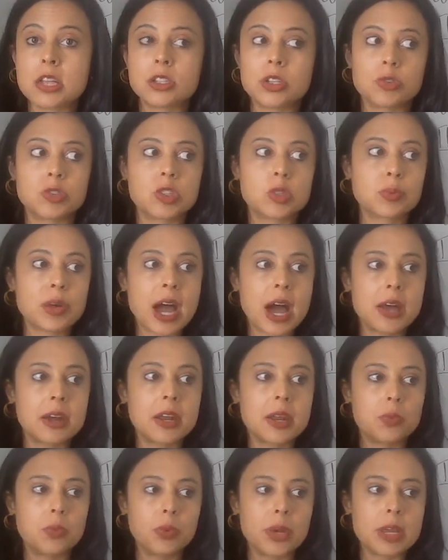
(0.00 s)
So
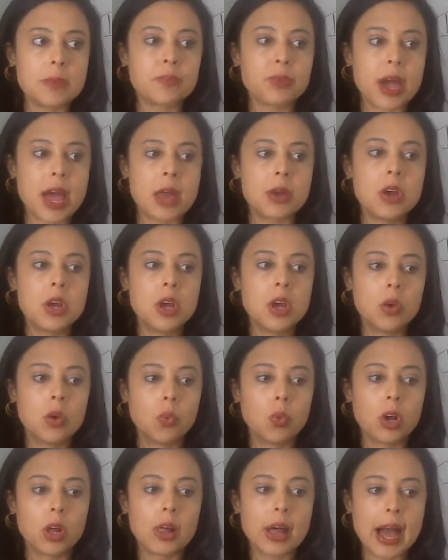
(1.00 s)
sprouted wheat bread
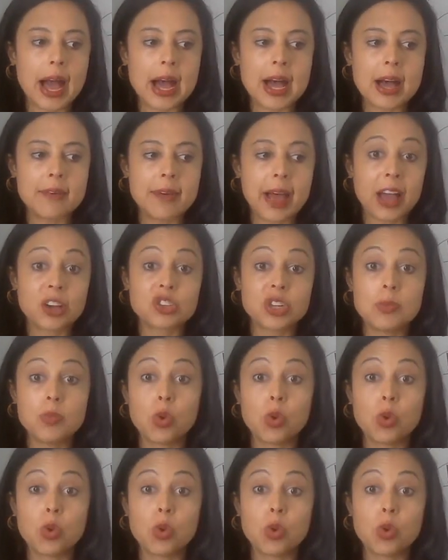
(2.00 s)
will have actually